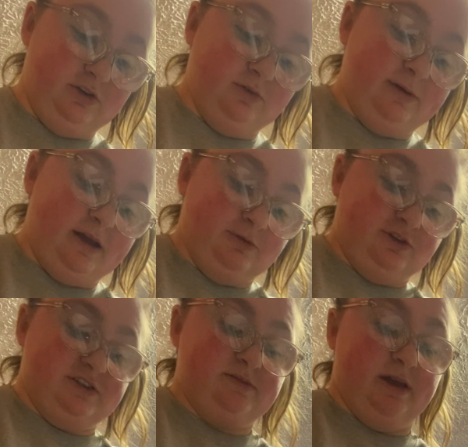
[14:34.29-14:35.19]
You'll be able
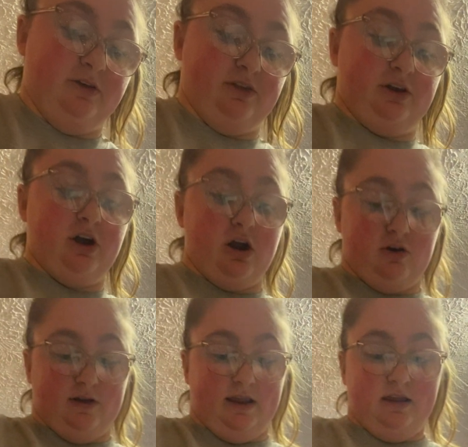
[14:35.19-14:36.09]
to smell the
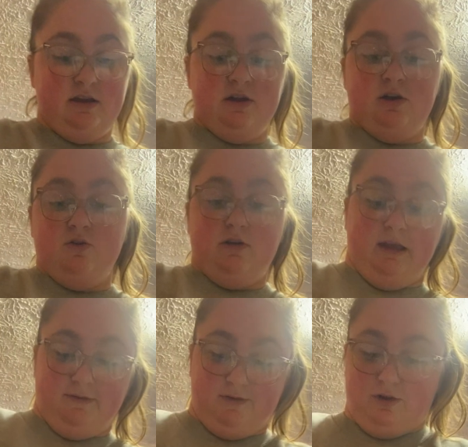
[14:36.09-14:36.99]
curry
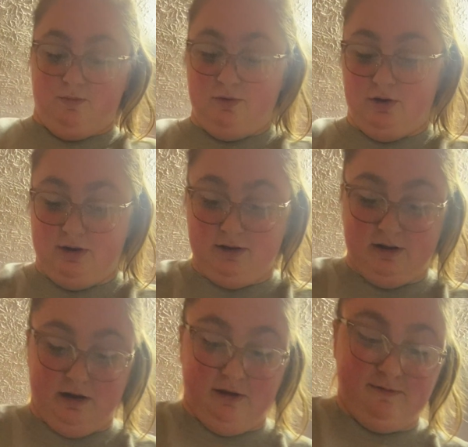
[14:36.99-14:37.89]
if you put
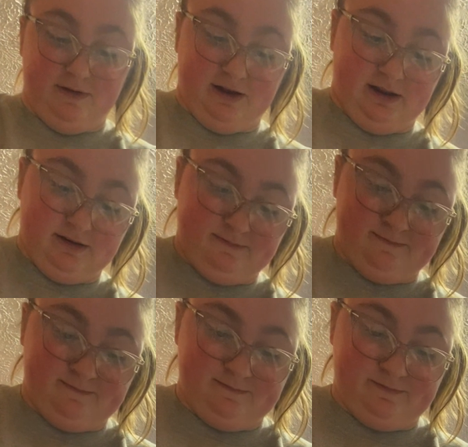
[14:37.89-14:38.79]
enough in it,
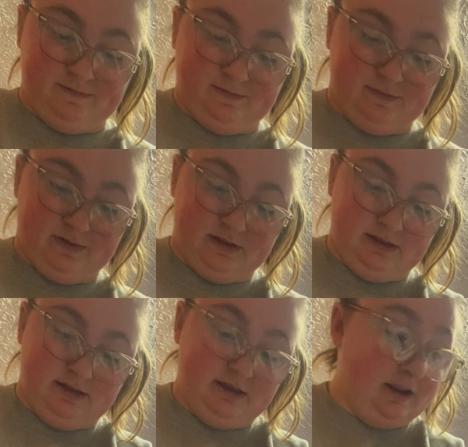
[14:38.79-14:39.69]

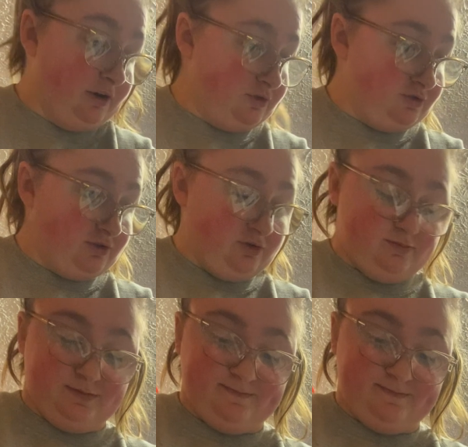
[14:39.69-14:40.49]
in your soup.